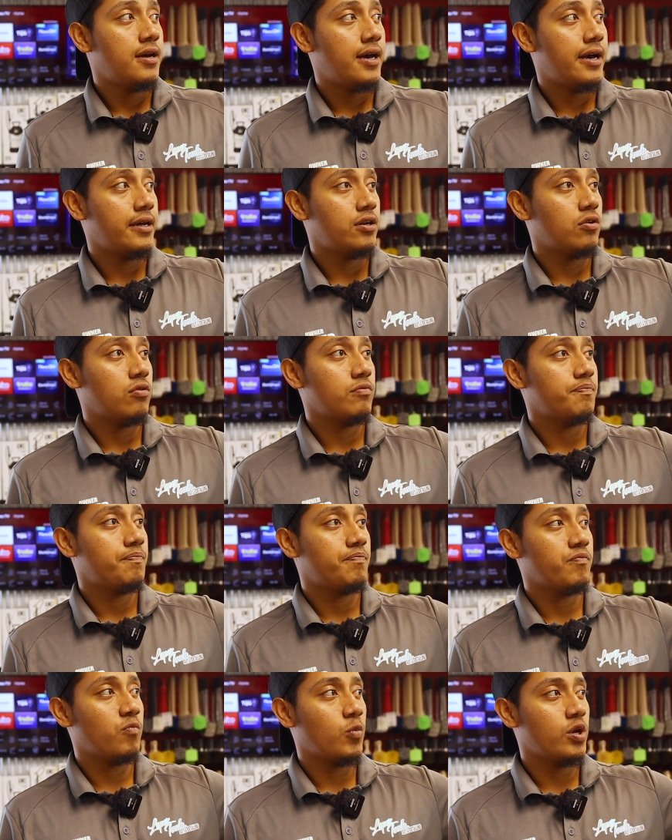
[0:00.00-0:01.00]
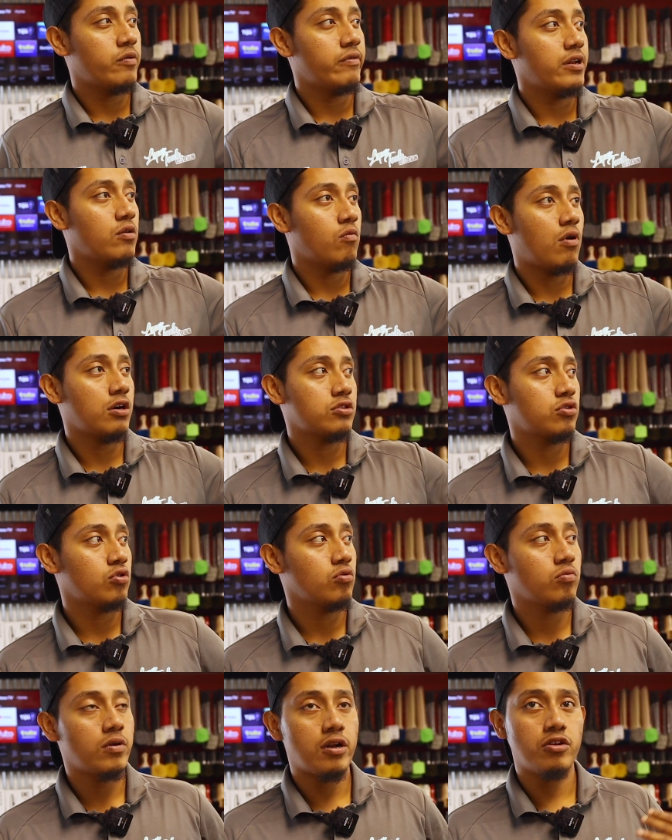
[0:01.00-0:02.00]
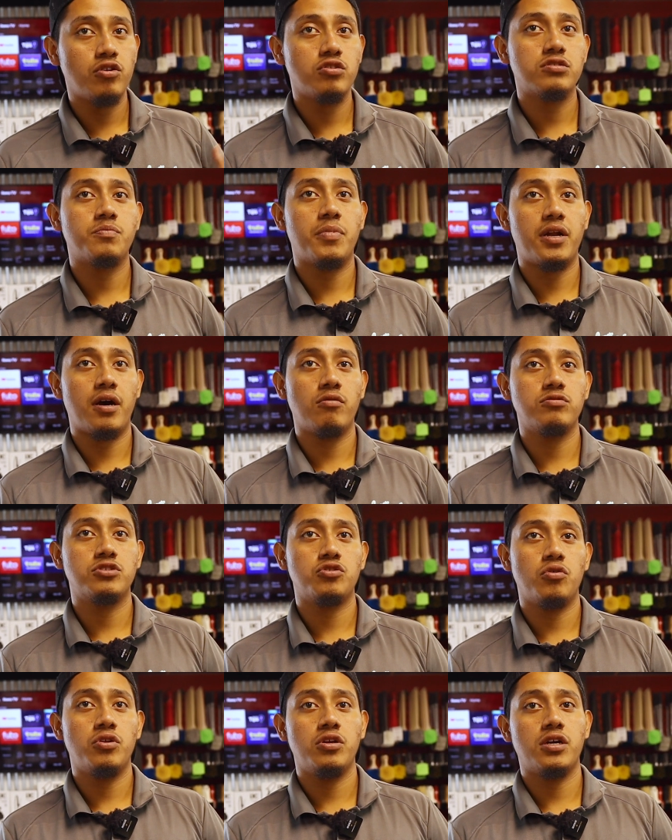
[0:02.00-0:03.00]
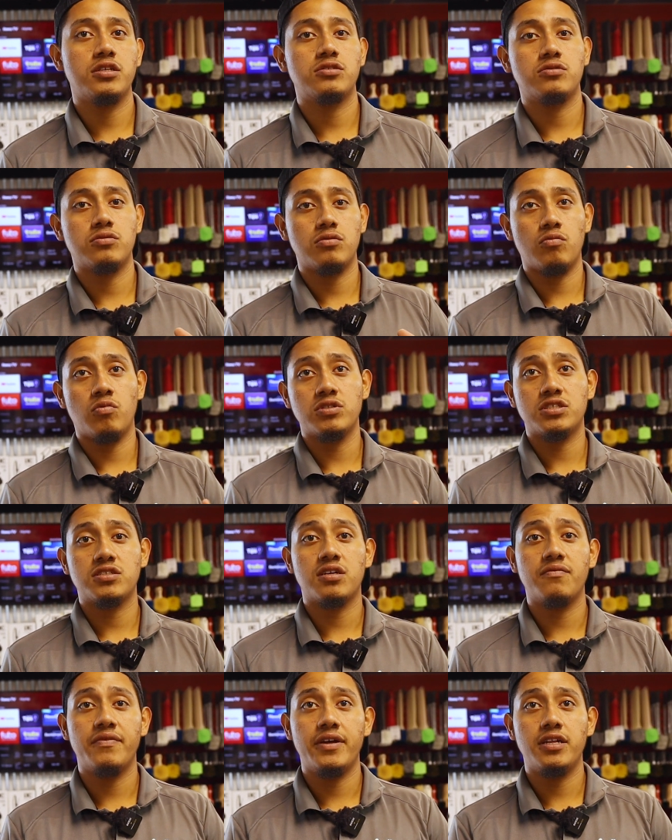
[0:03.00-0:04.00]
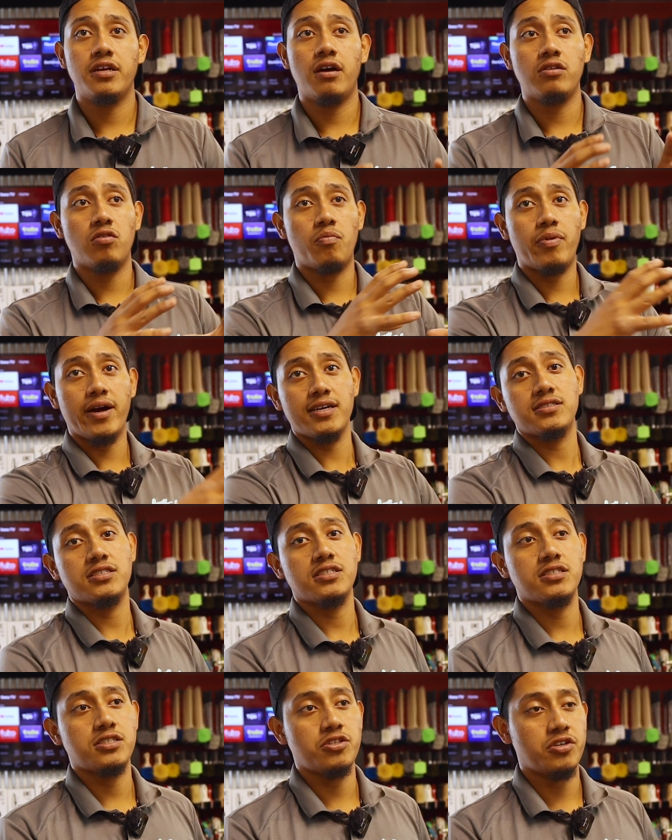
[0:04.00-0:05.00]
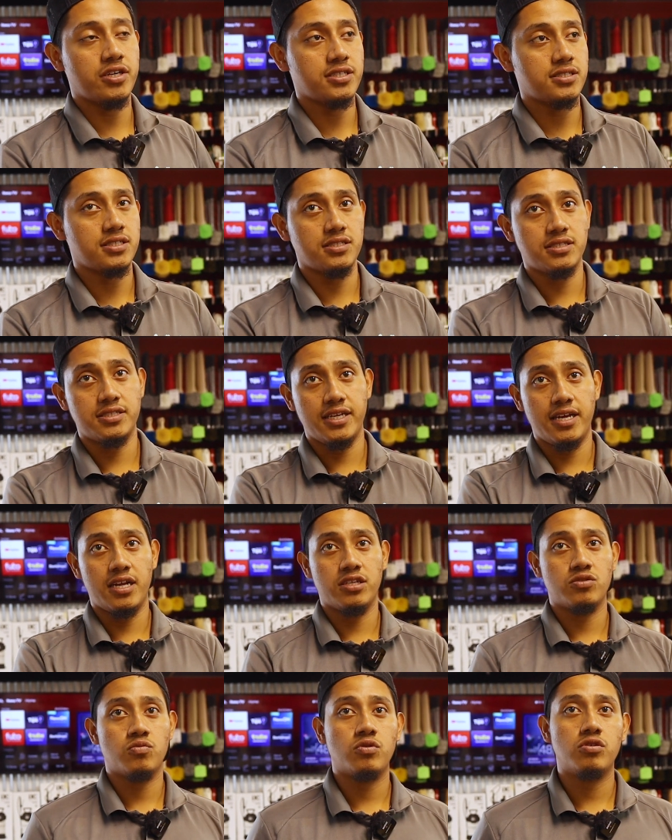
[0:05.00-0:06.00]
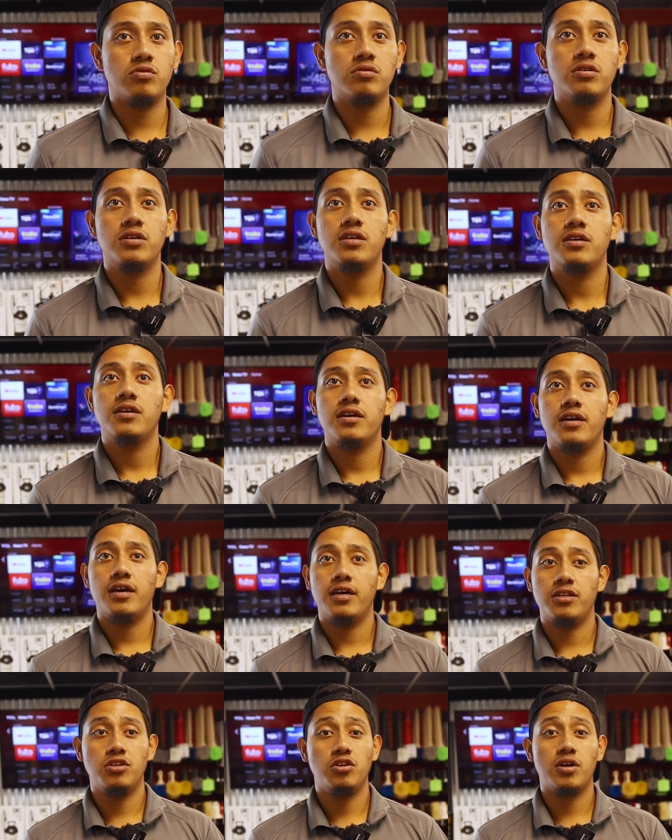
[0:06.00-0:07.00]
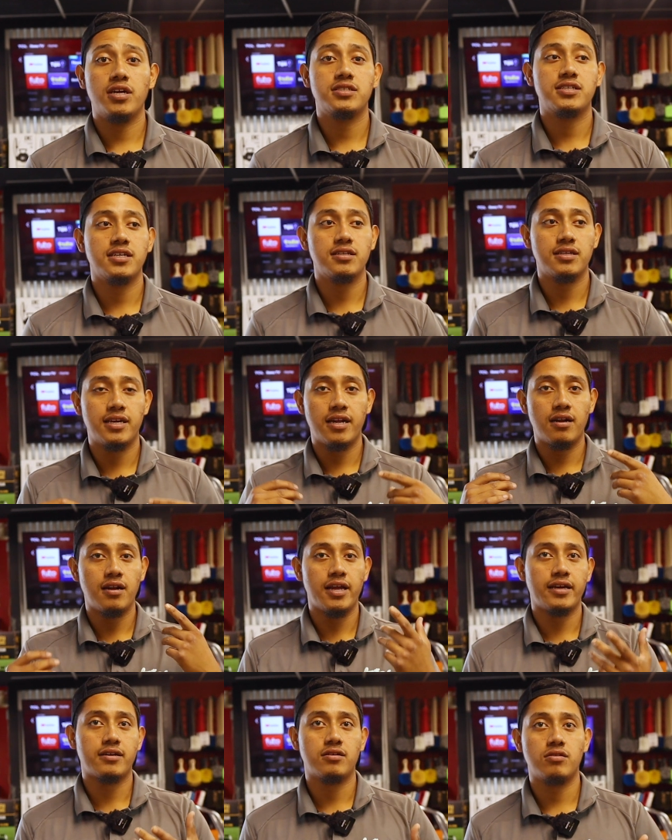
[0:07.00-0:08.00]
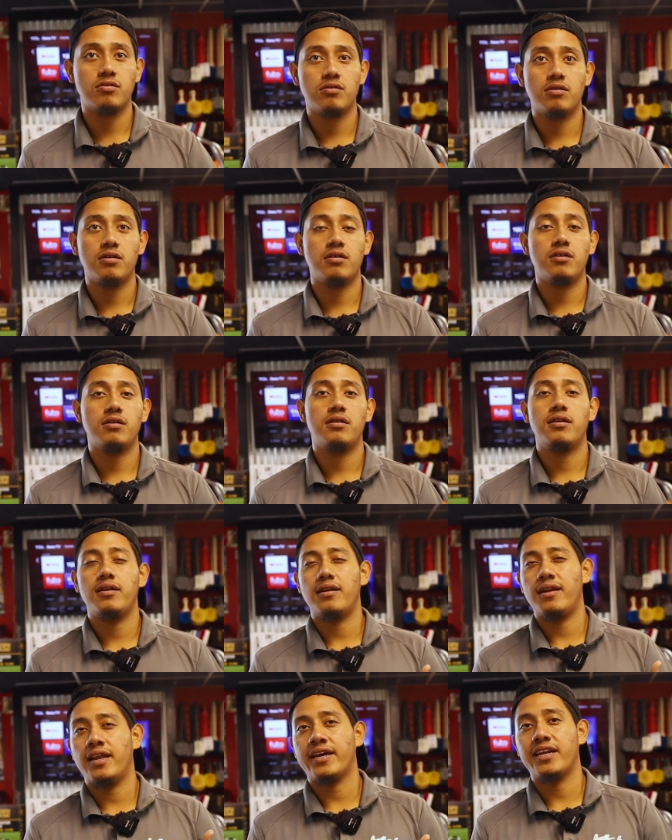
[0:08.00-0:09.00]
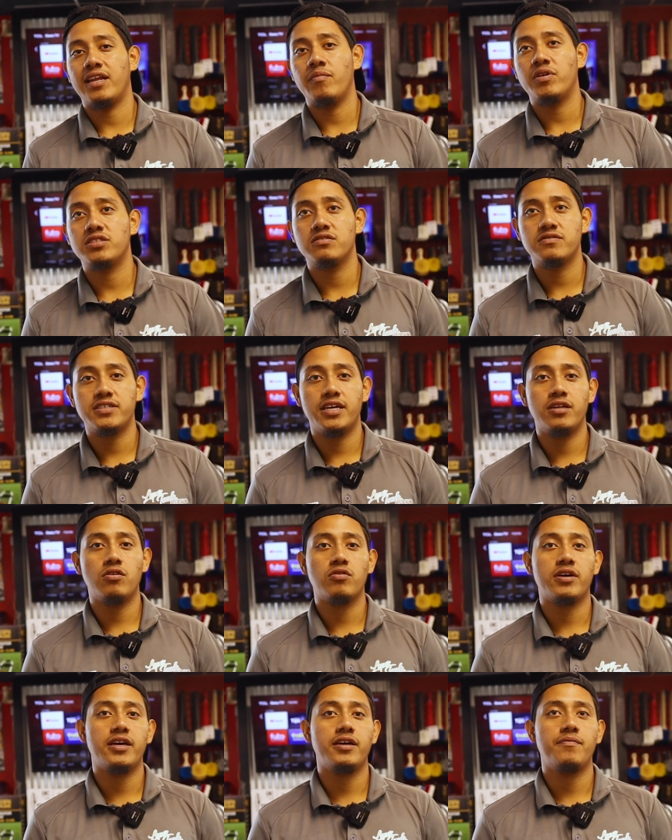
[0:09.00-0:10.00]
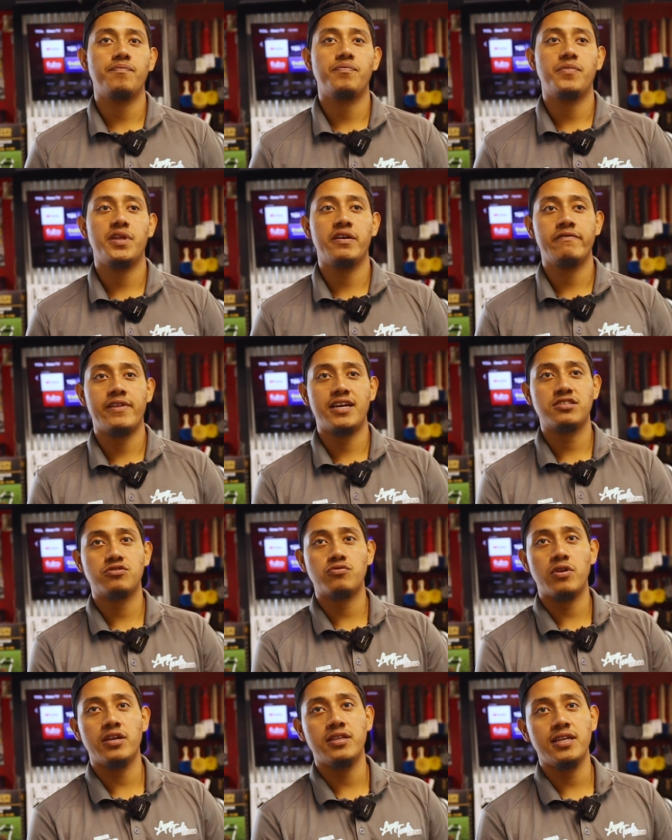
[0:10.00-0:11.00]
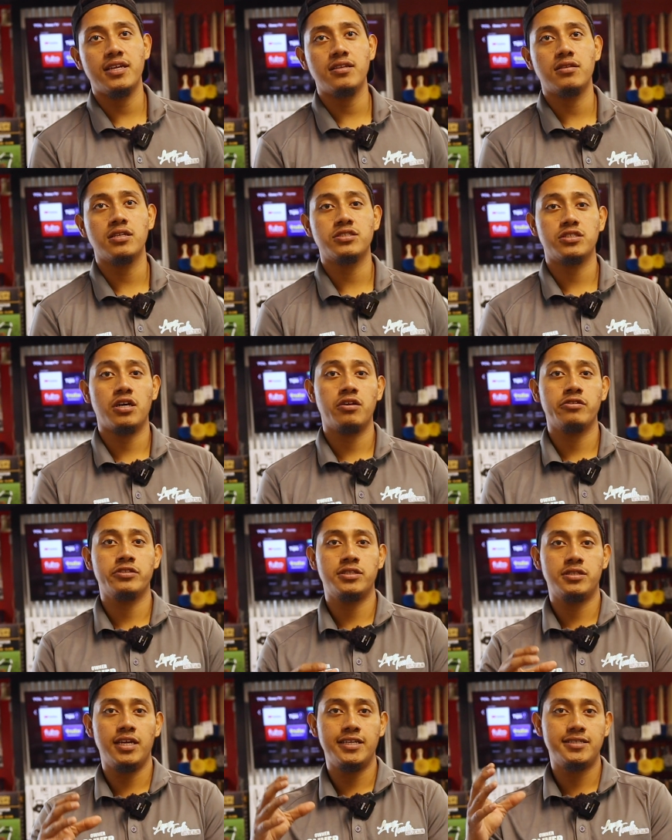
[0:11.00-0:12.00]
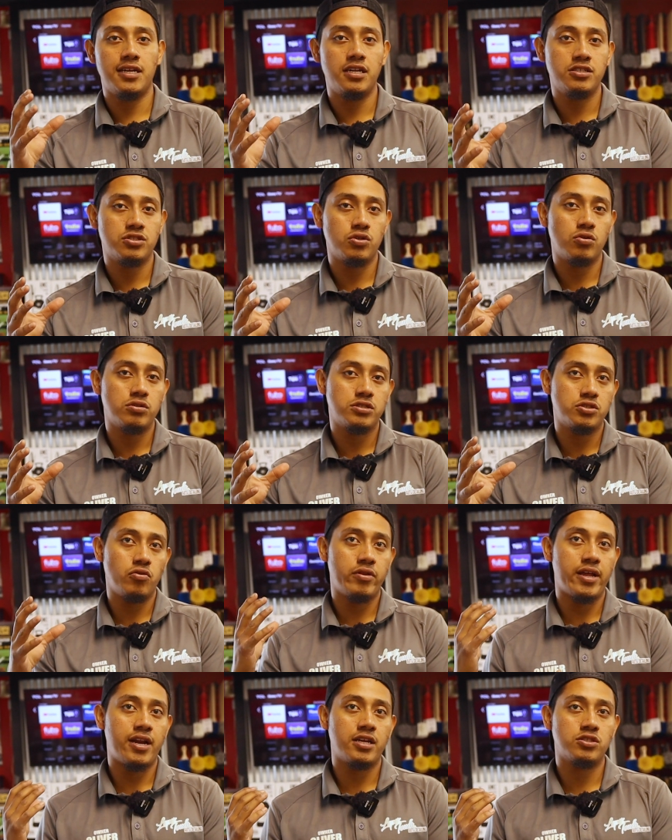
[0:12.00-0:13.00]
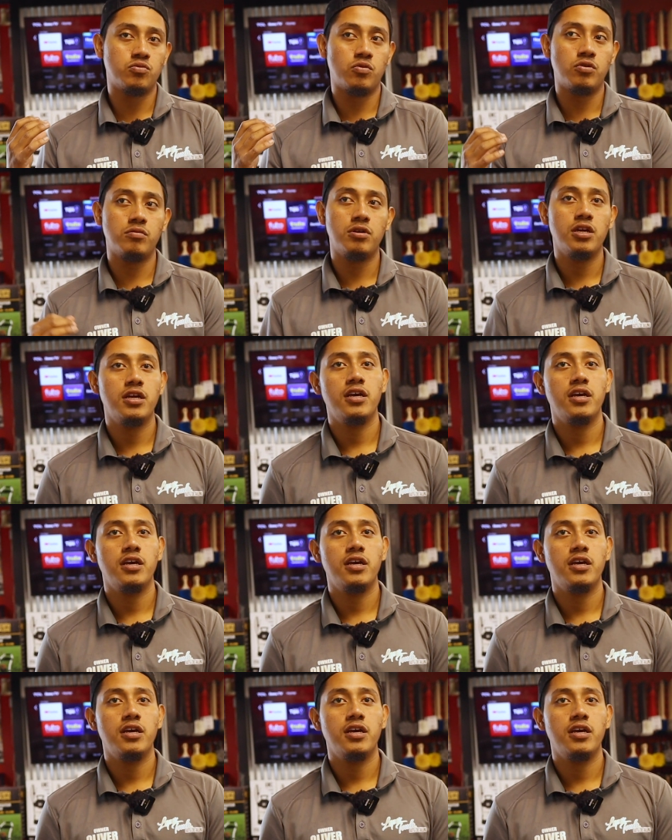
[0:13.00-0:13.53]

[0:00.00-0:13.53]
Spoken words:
I know we didn't really walk through what I use, but I was showing you guys what's convenient on the prices. You guys can see it as well, and you guys can get it like an image of saying, okay, if that's 3D, does other detailing stores do that as well?